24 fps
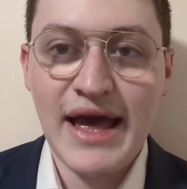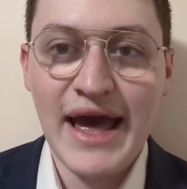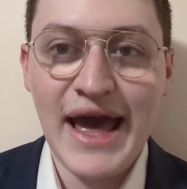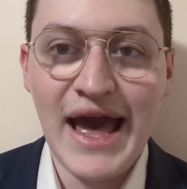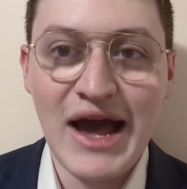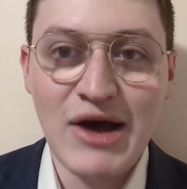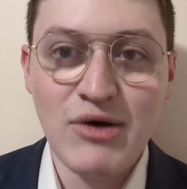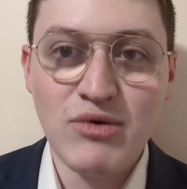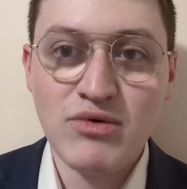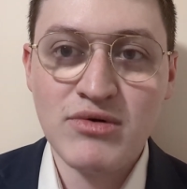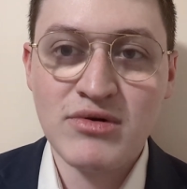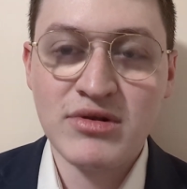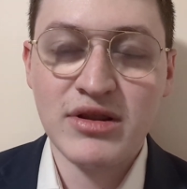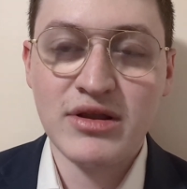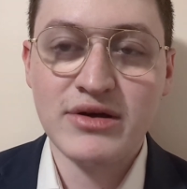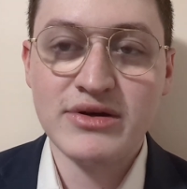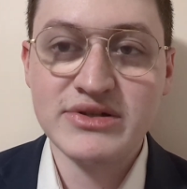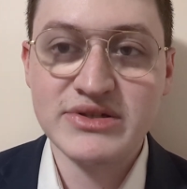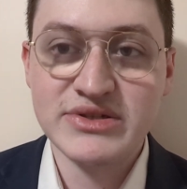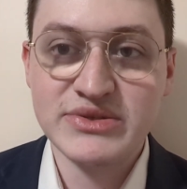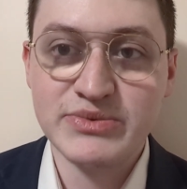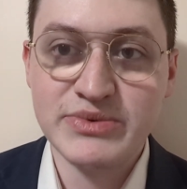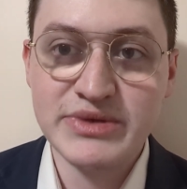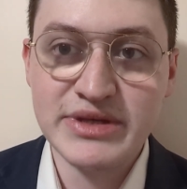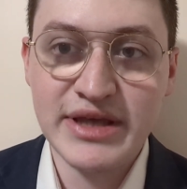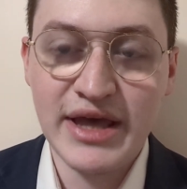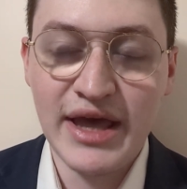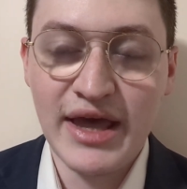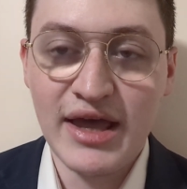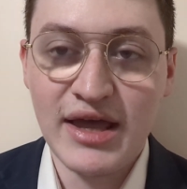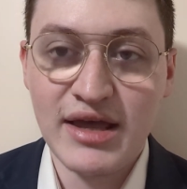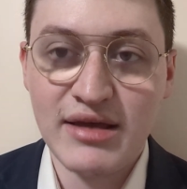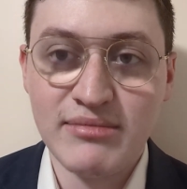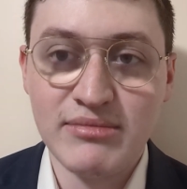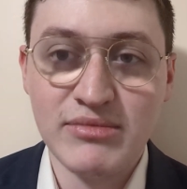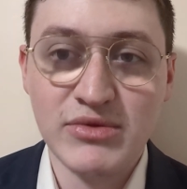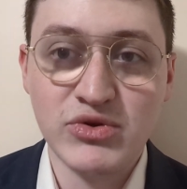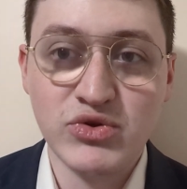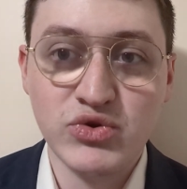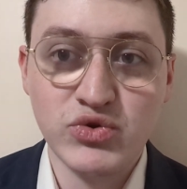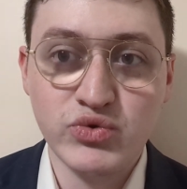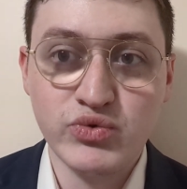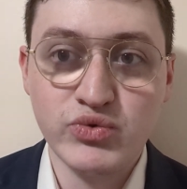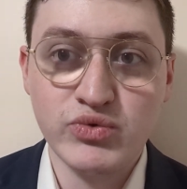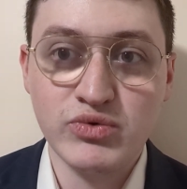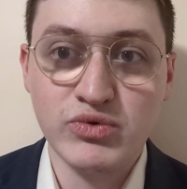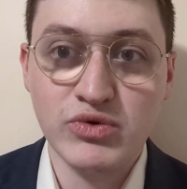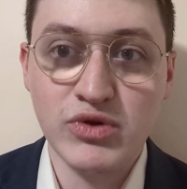How close we came
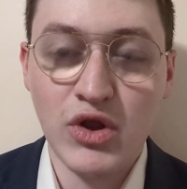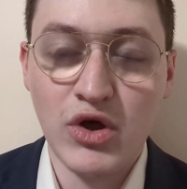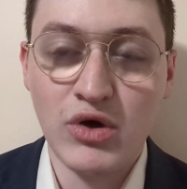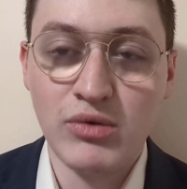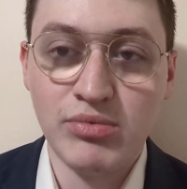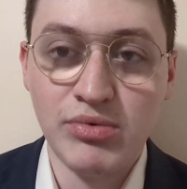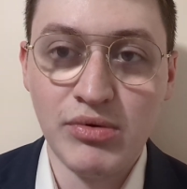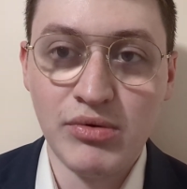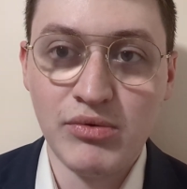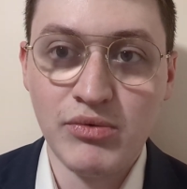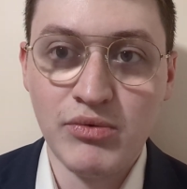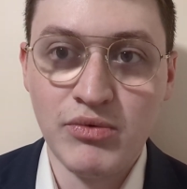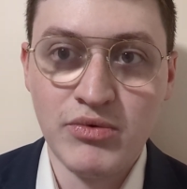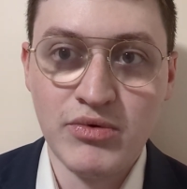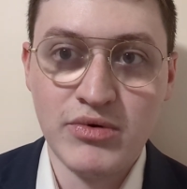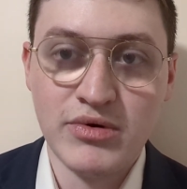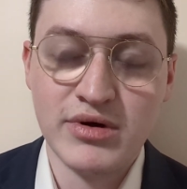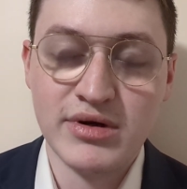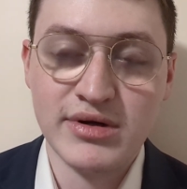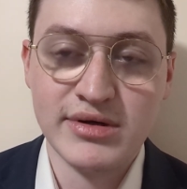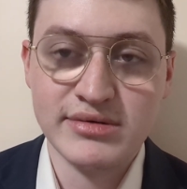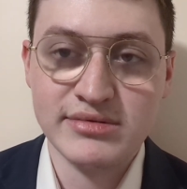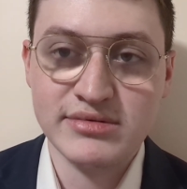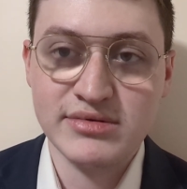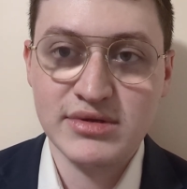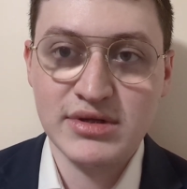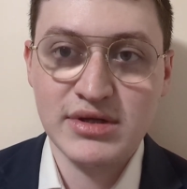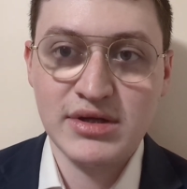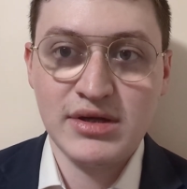to global war.